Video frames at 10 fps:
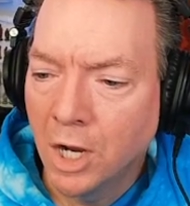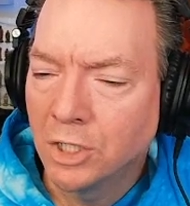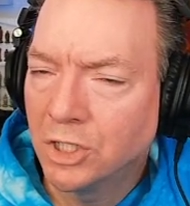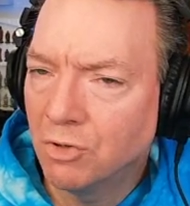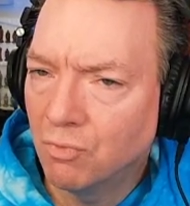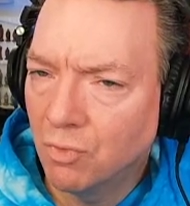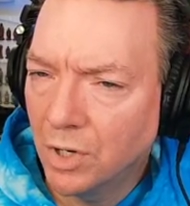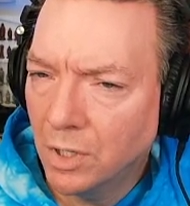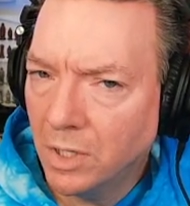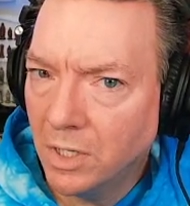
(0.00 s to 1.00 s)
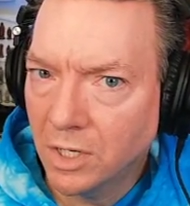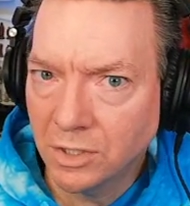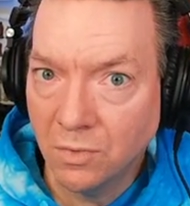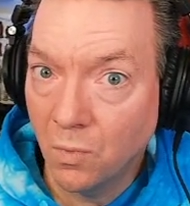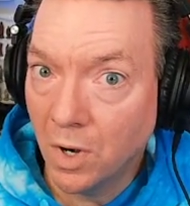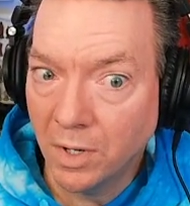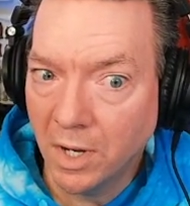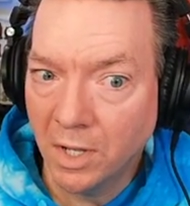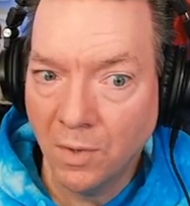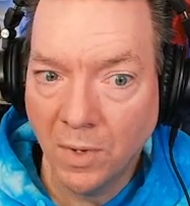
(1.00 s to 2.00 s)
She really doesn't wear
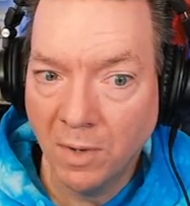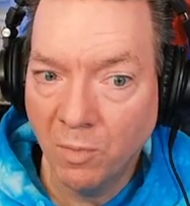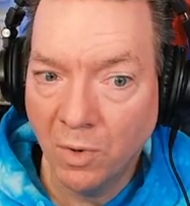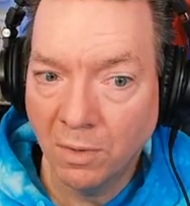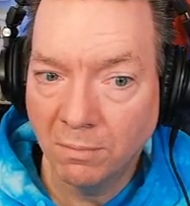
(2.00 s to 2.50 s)
yellow anymore.